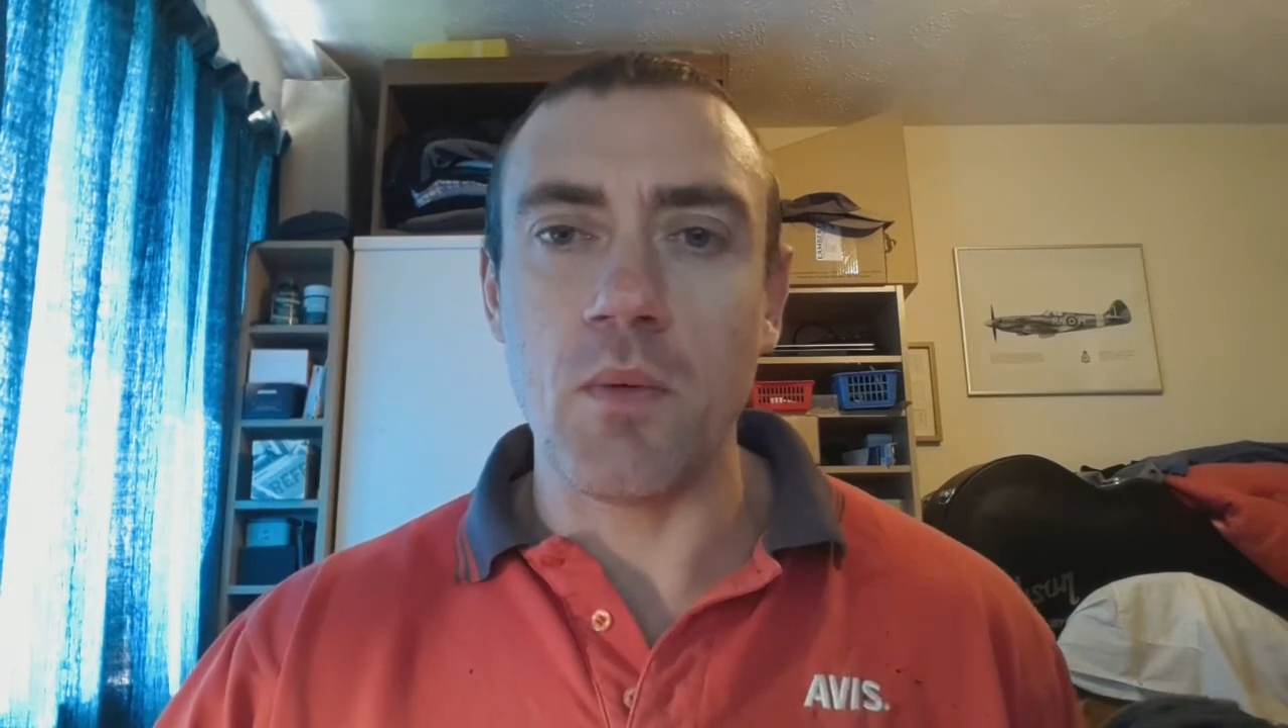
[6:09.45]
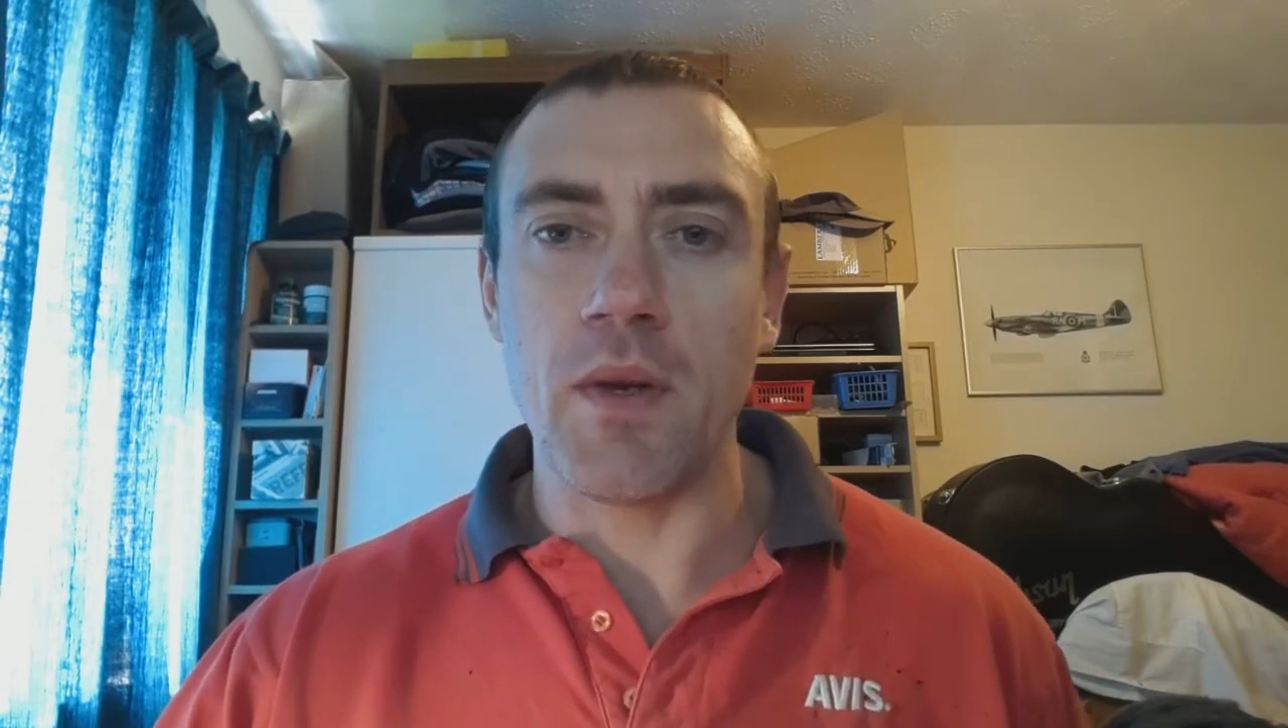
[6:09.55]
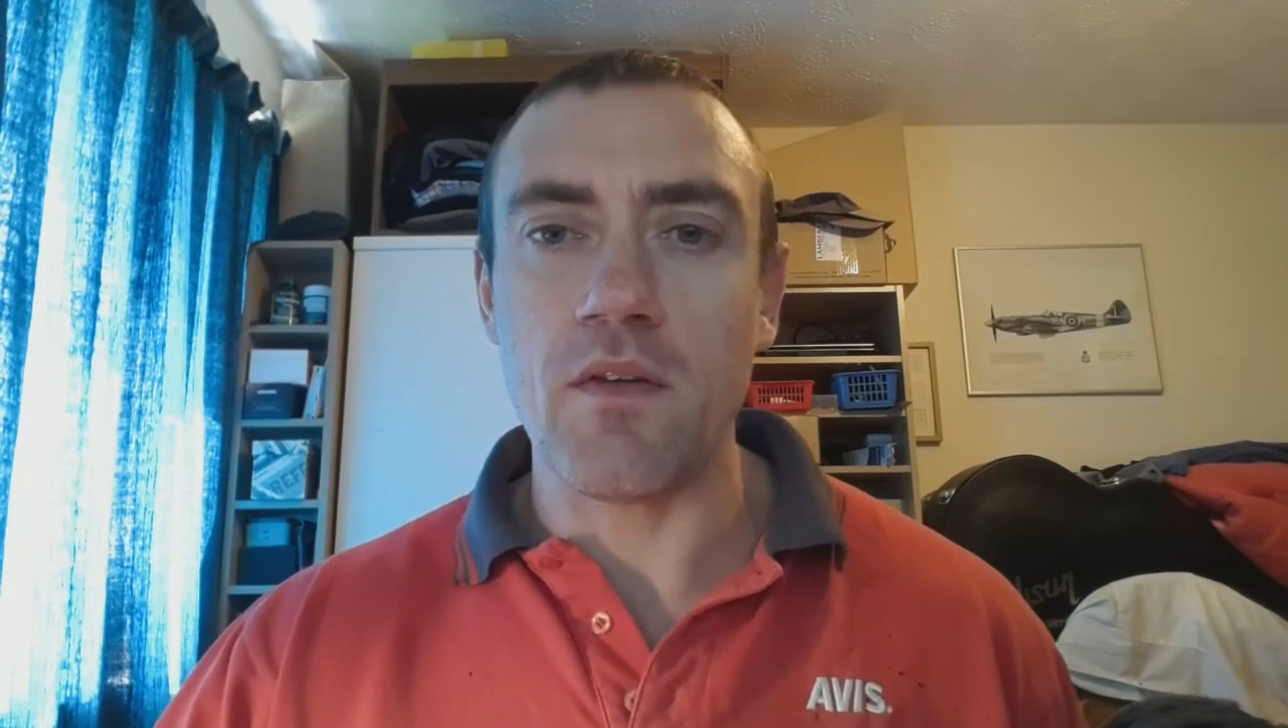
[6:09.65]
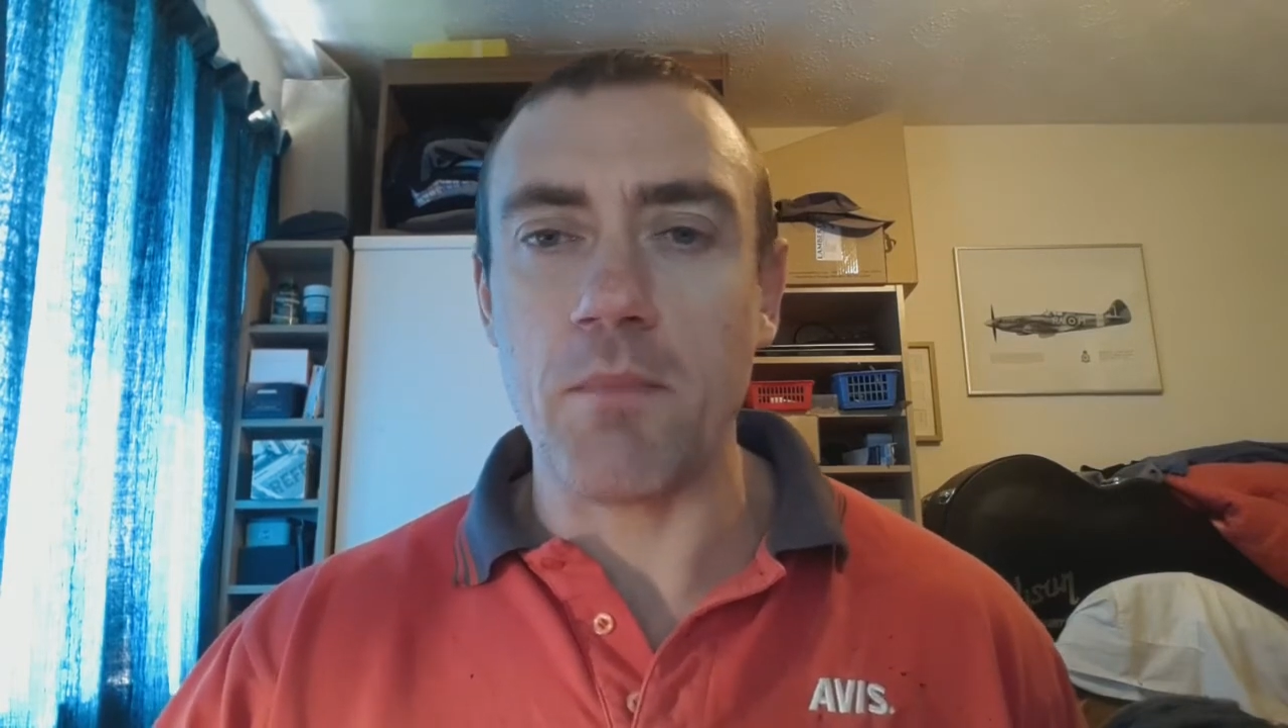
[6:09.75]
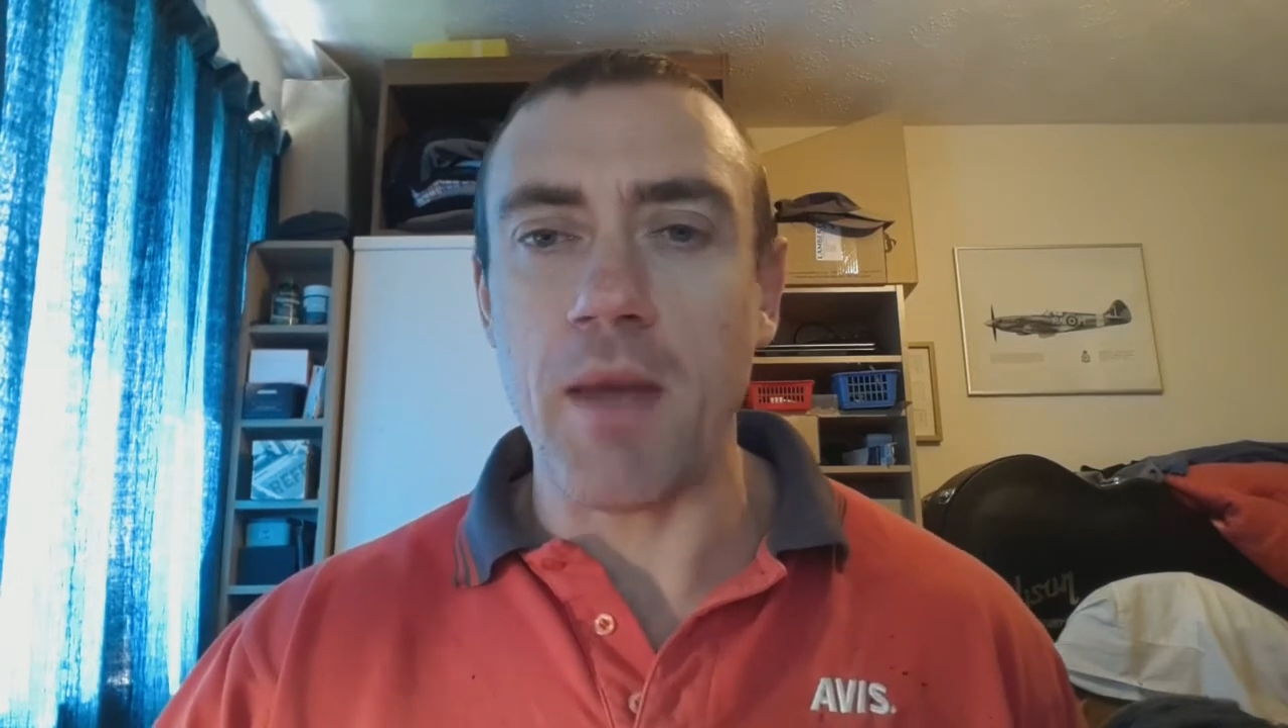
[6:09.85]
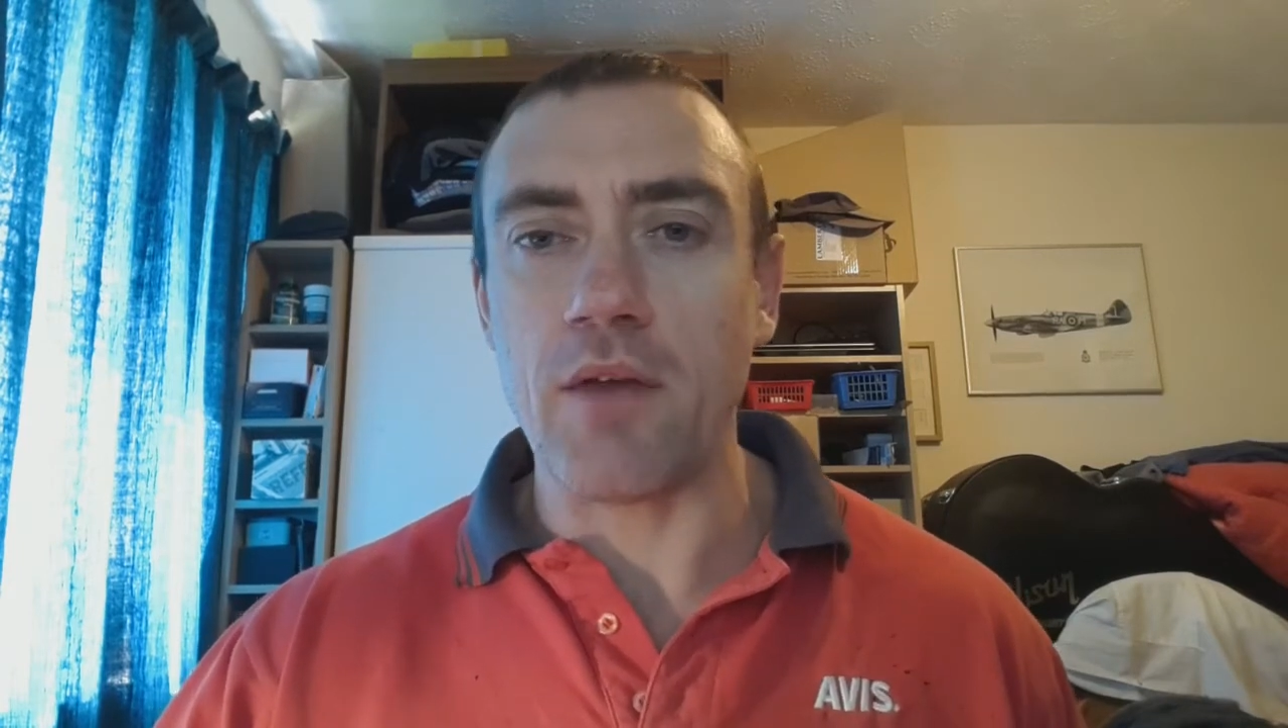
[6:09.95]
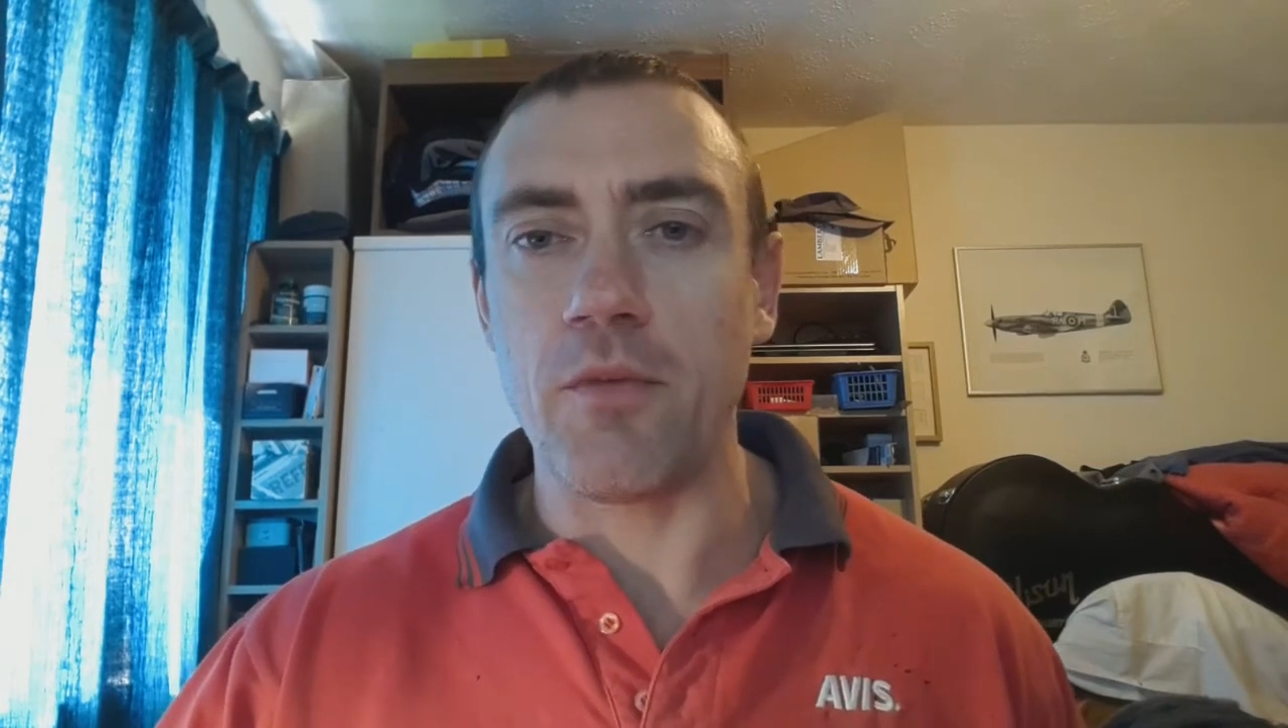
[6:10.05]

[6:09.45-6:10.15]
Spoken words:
would expect